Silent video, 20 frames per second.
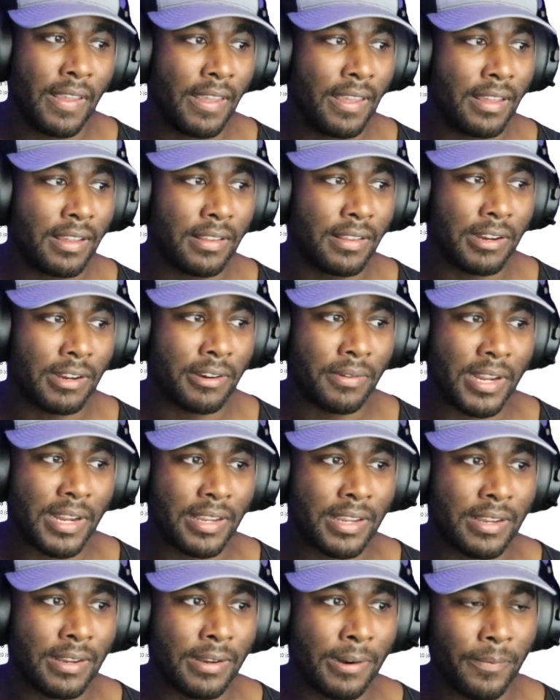like right
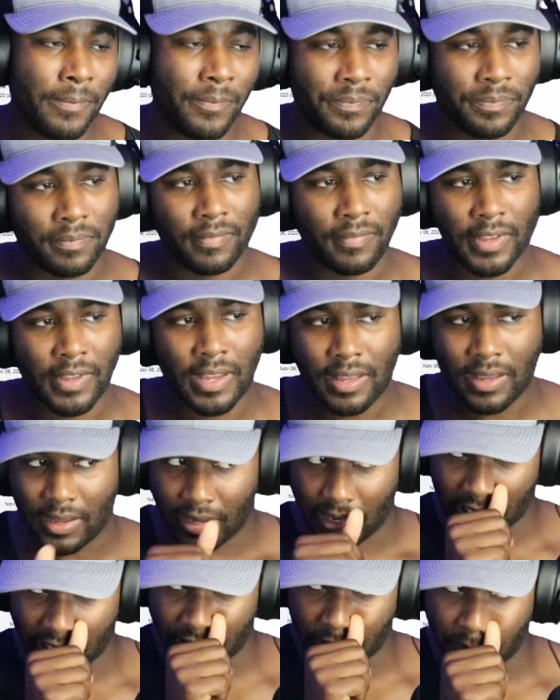here
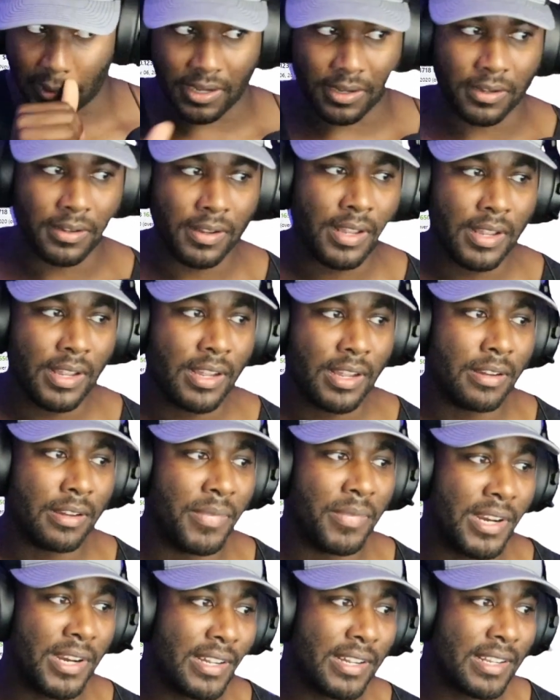as well.
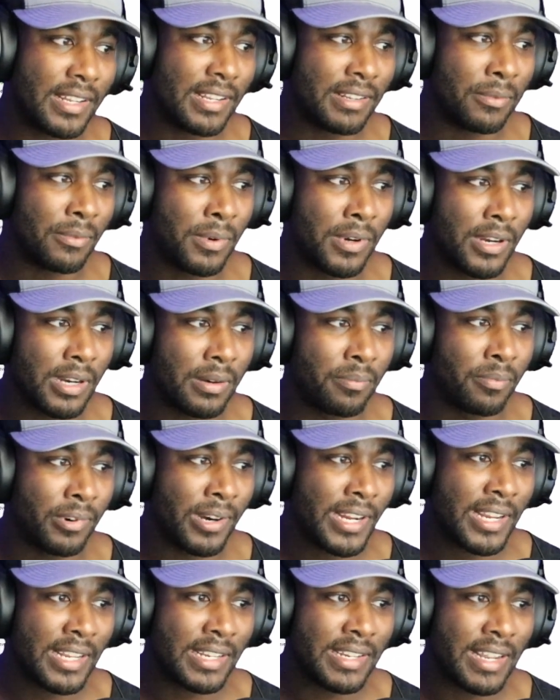But we're
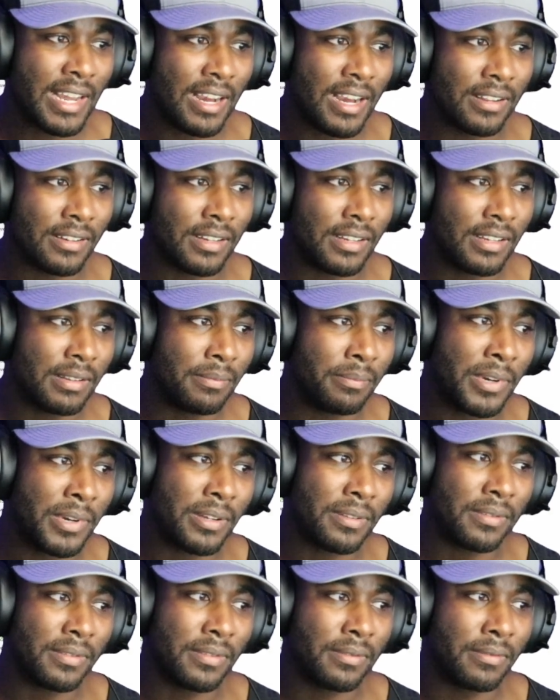breaking down, but
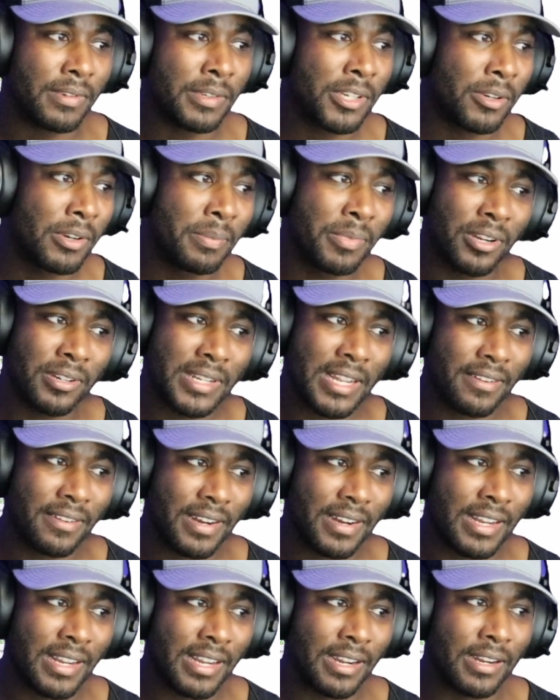we so we broke down
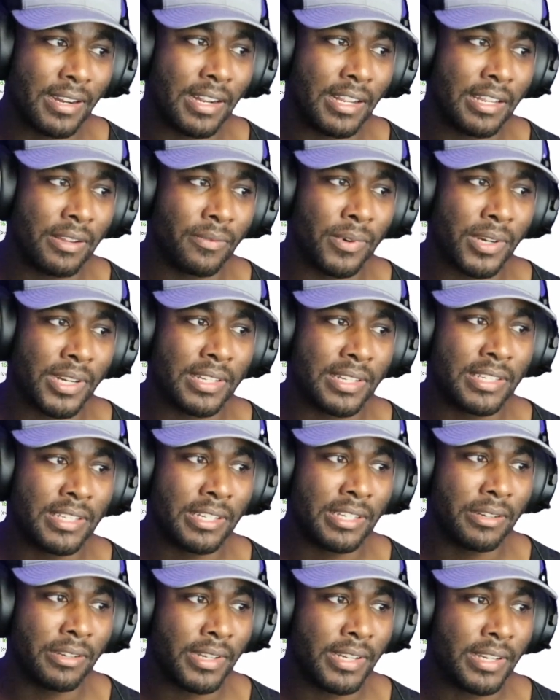right here, and then we're
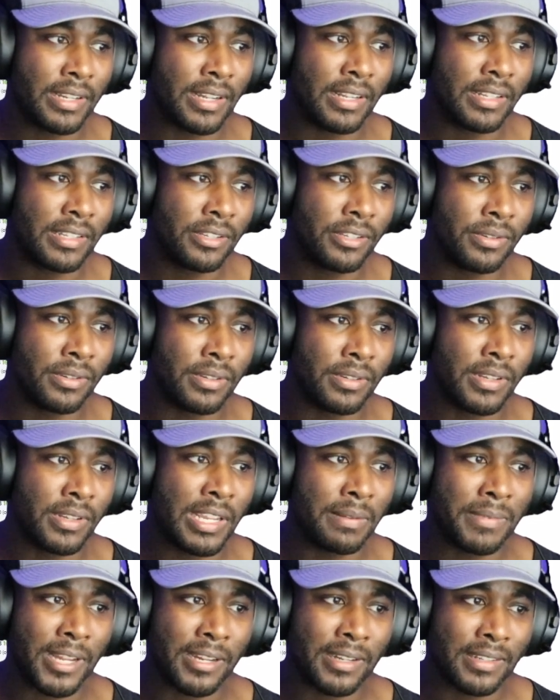continuing to
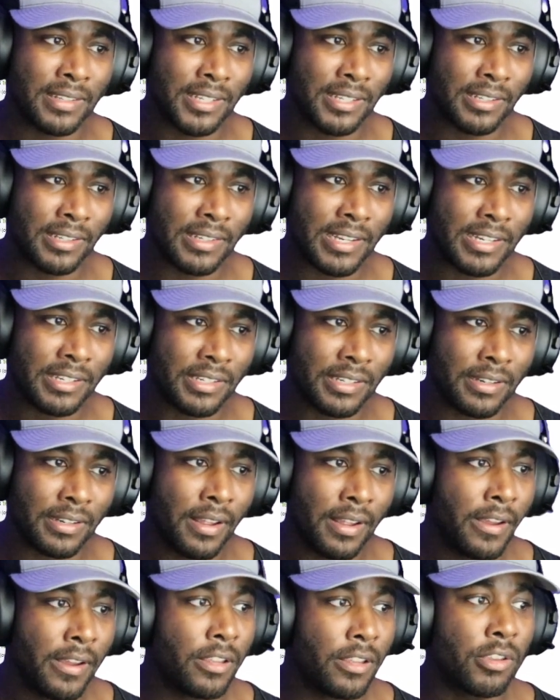keep that consolidation
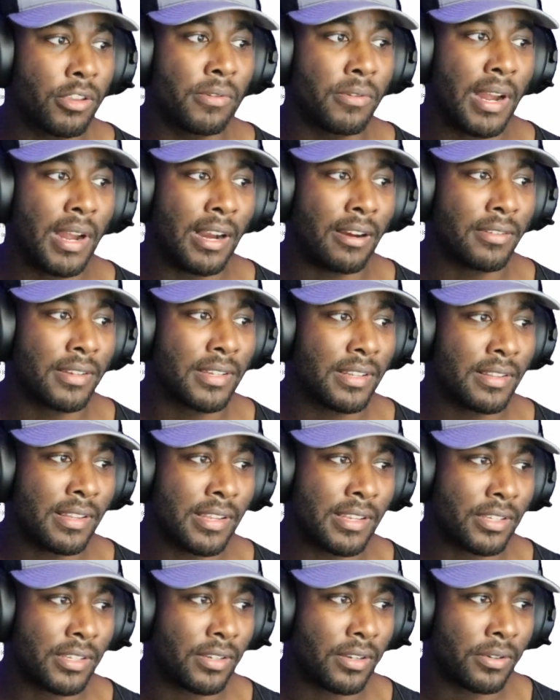throughout
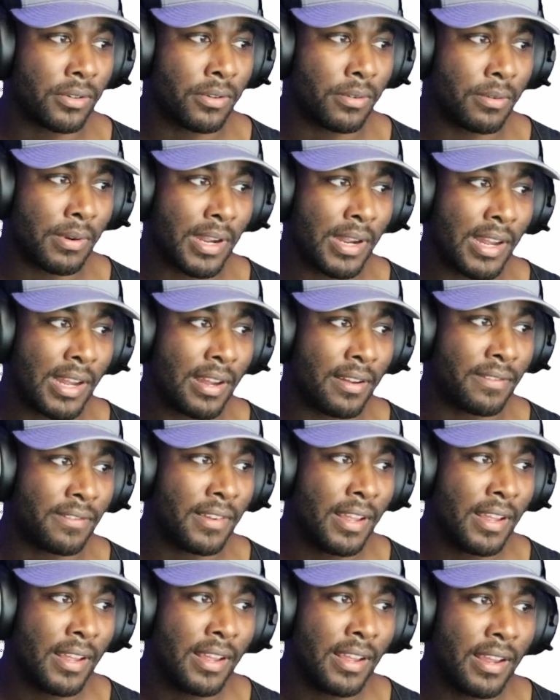this graph,
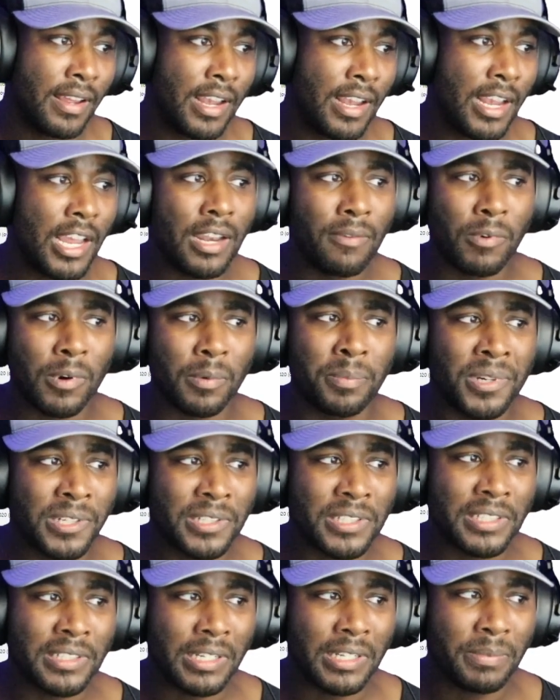and we're
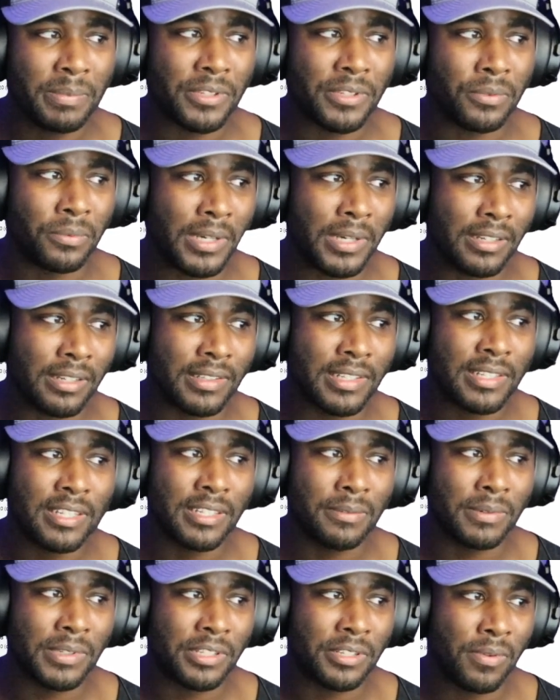pushing up as well. This is
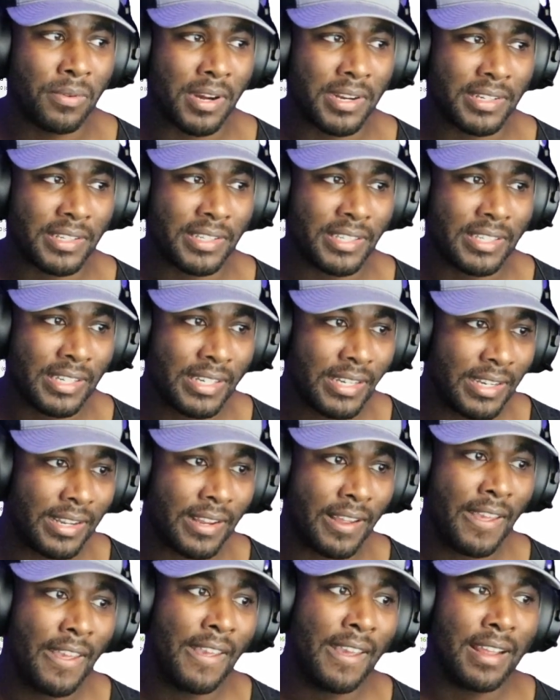what you want to see.
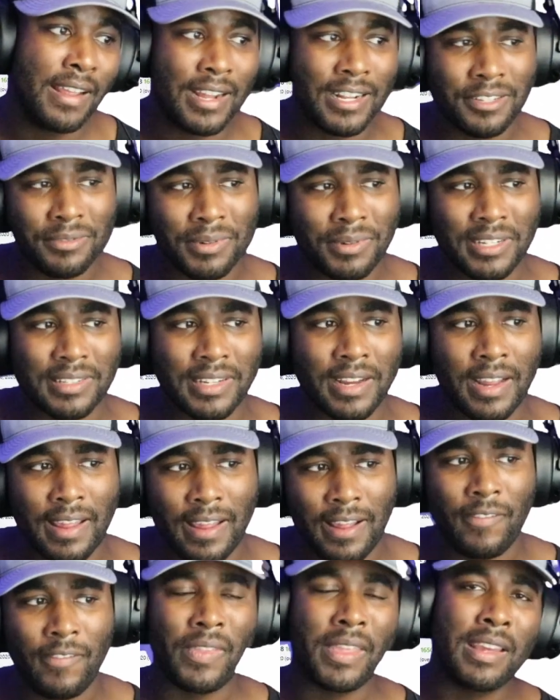That's why I was like,
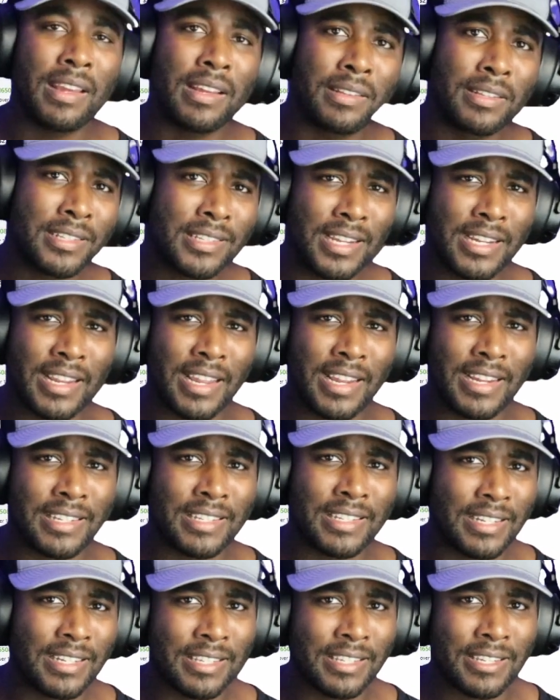eh, looks like A X
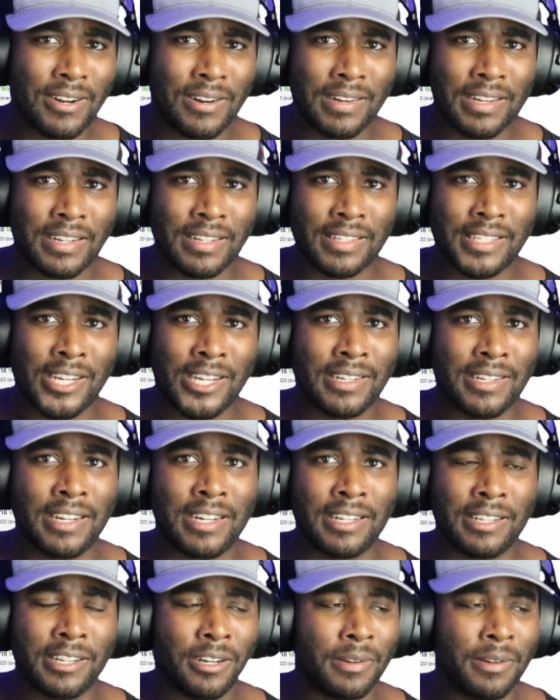S is starting to consolidate a
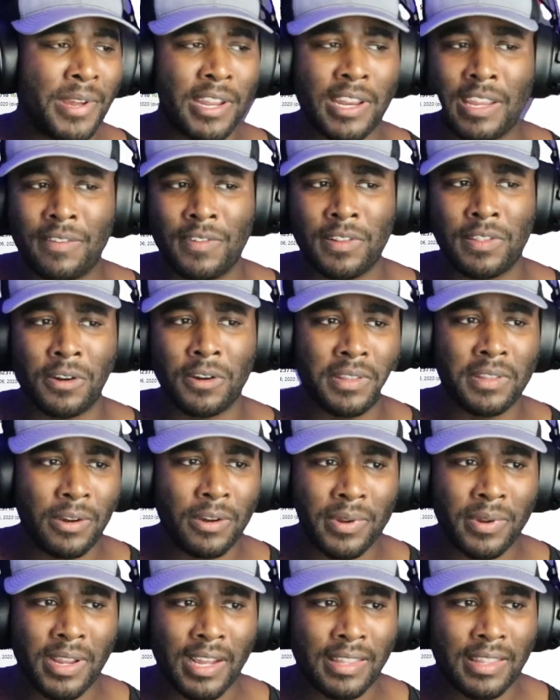little bit, even though that
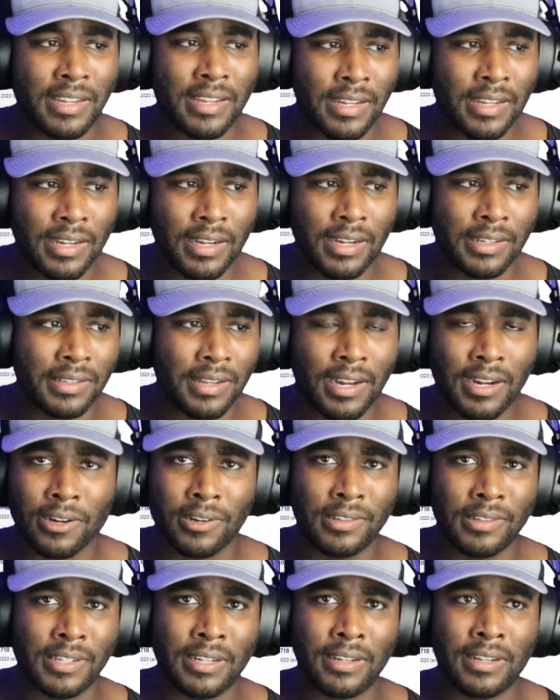we had the unlock
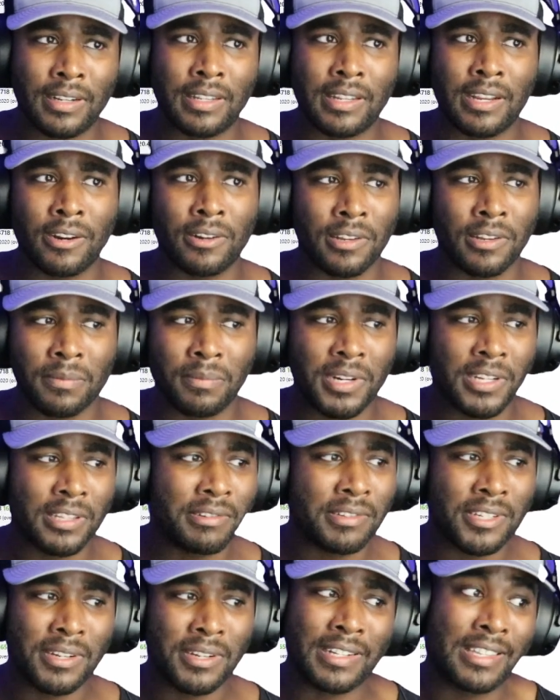earlier in the earlier month.
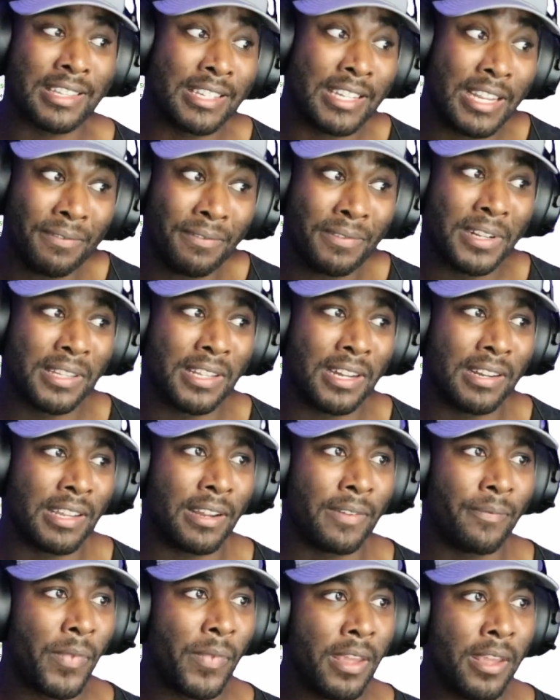So I definitely thought
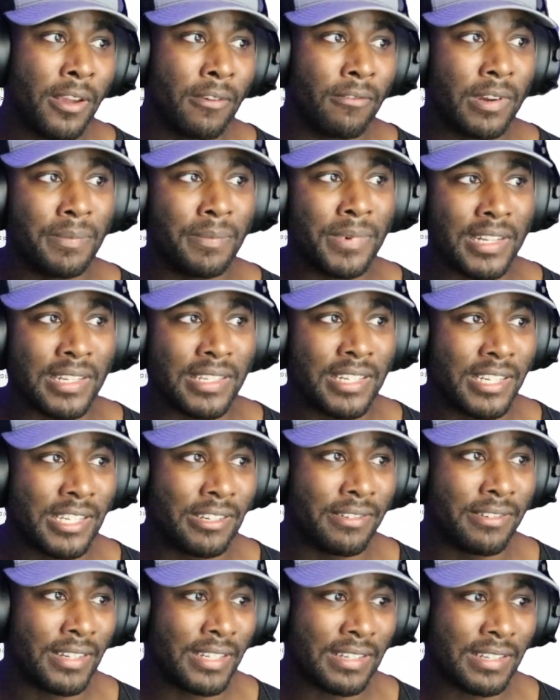that we'd be
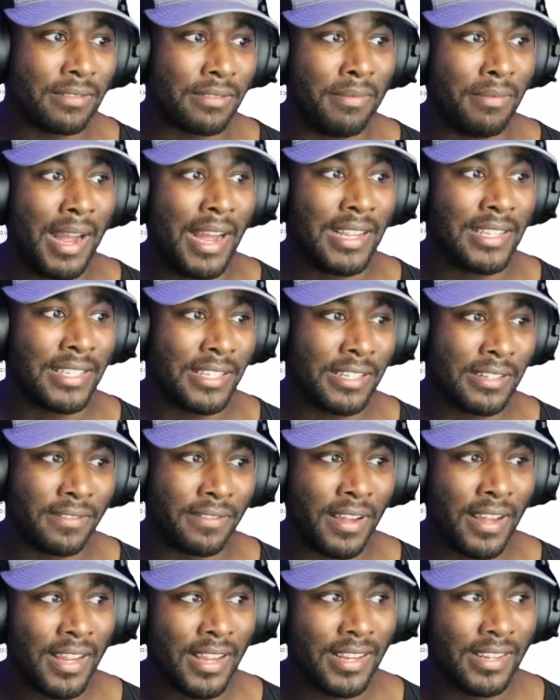continuing this massive
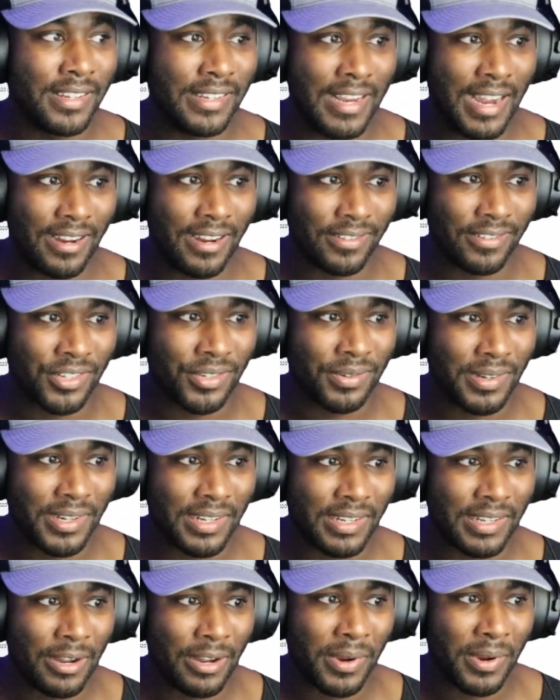
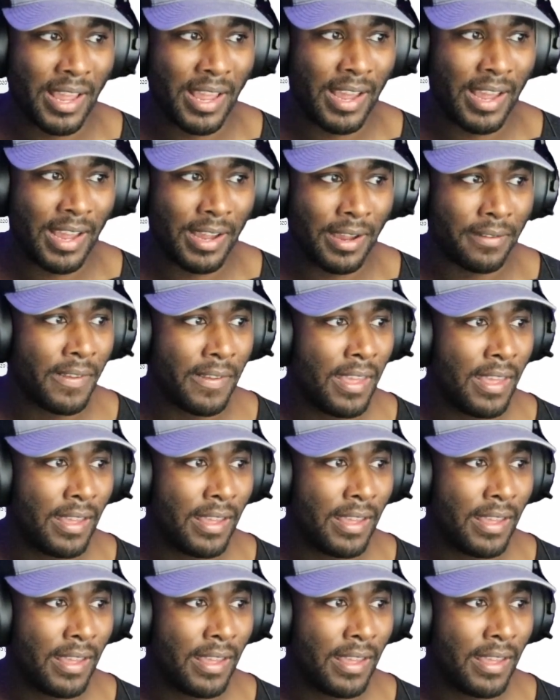downtrend that we have.